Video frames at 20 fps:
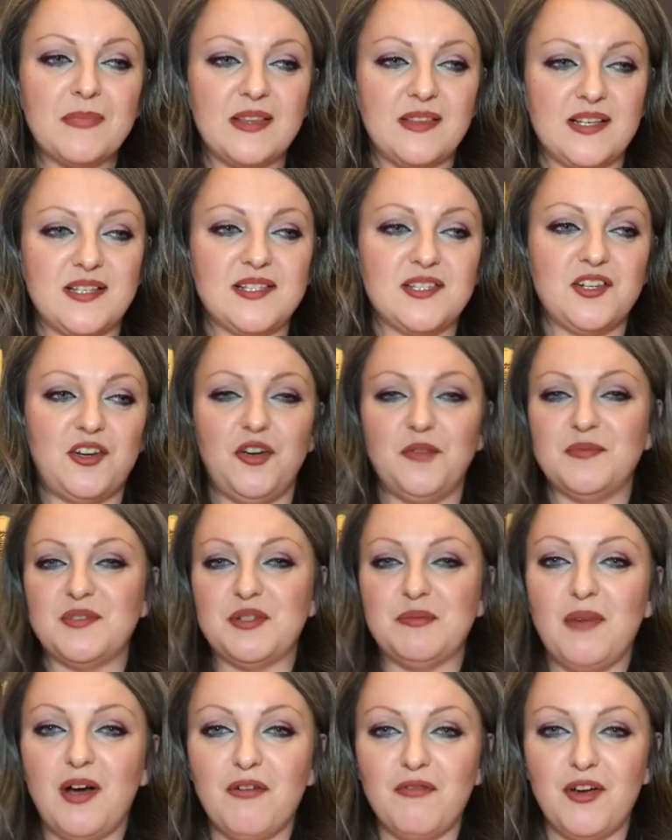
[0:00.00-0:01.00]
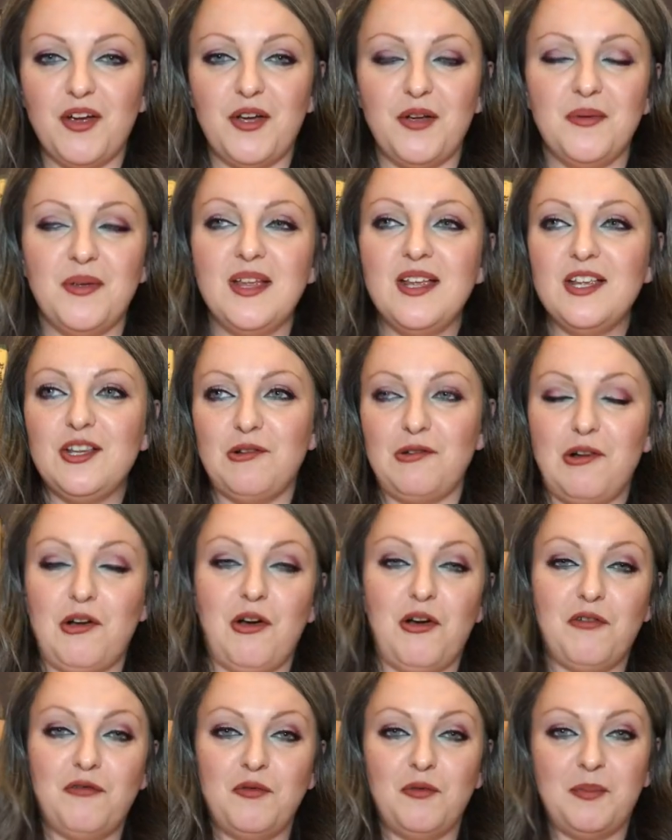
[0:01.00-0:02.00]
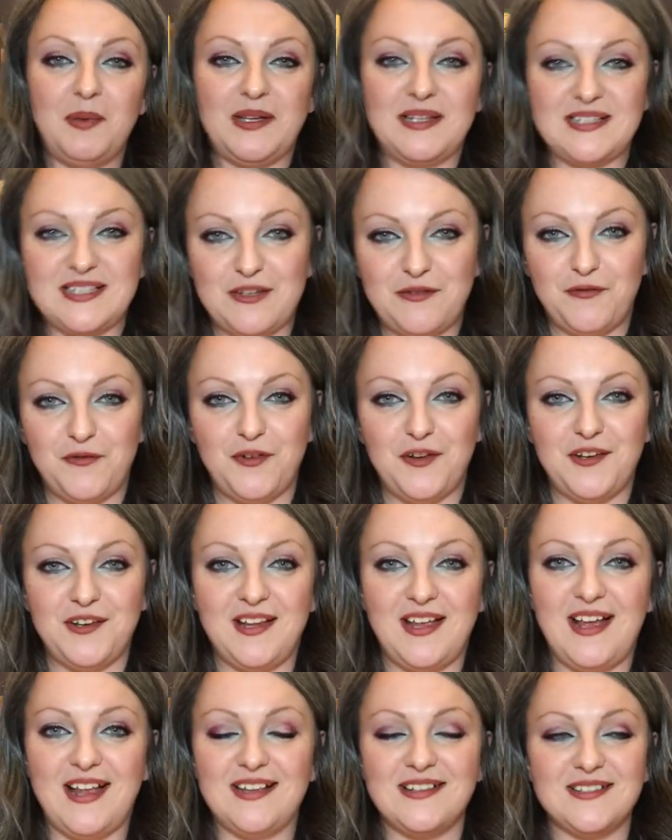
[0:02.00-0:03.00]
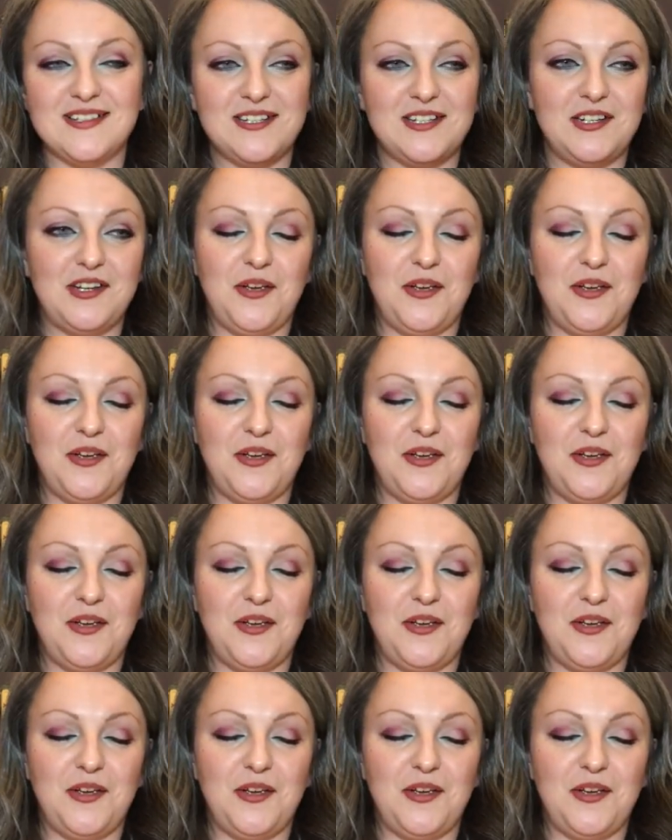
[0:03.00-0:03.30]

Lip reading: this time tomorrow your life will be different, and